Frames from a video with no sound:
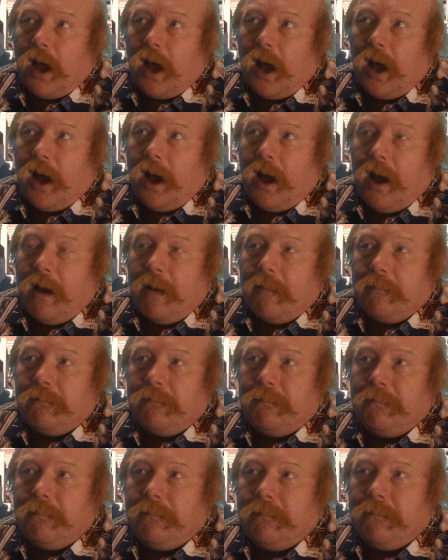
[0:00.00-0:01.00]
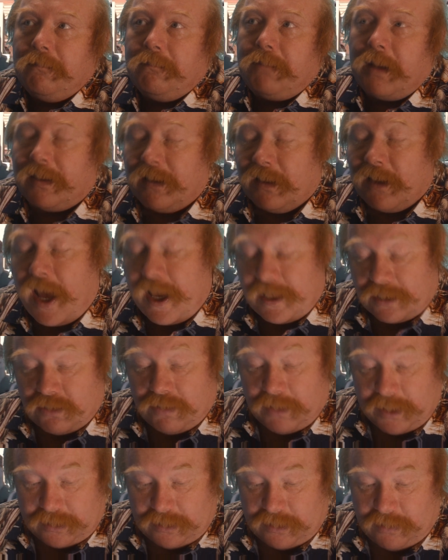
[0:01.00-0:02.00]
Um, but the last
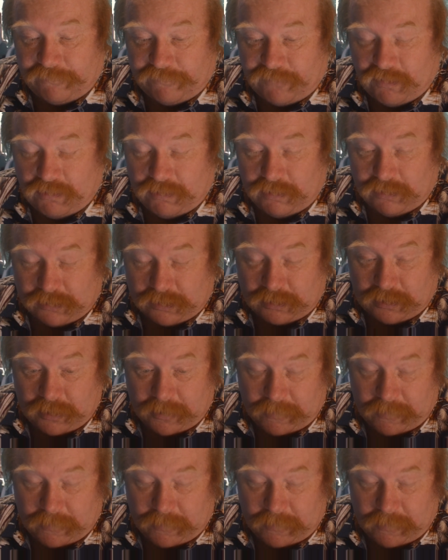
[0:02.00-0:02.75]
question of course,